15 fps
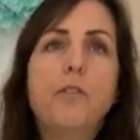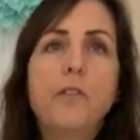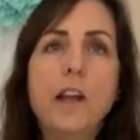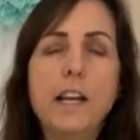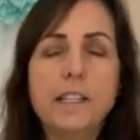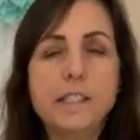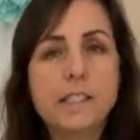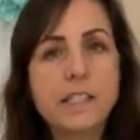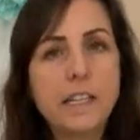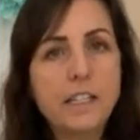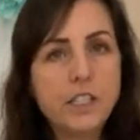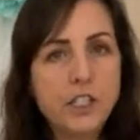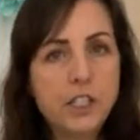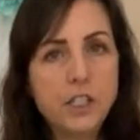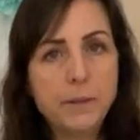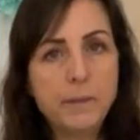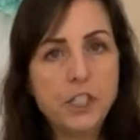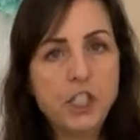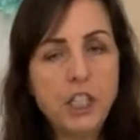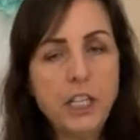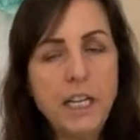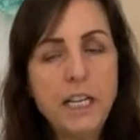and send it to the
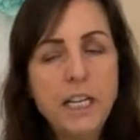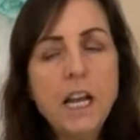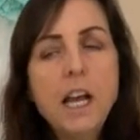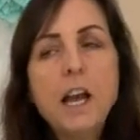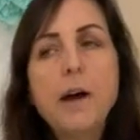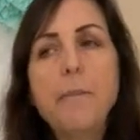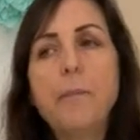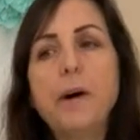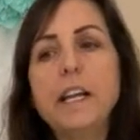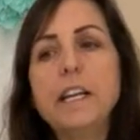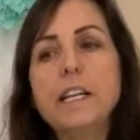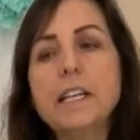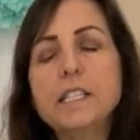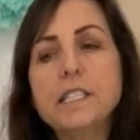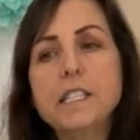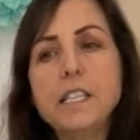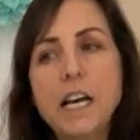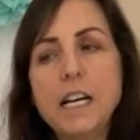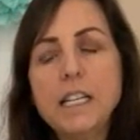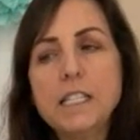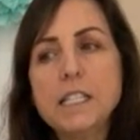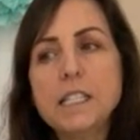machine, but it
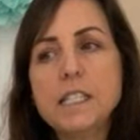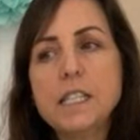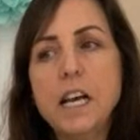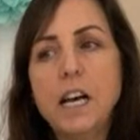does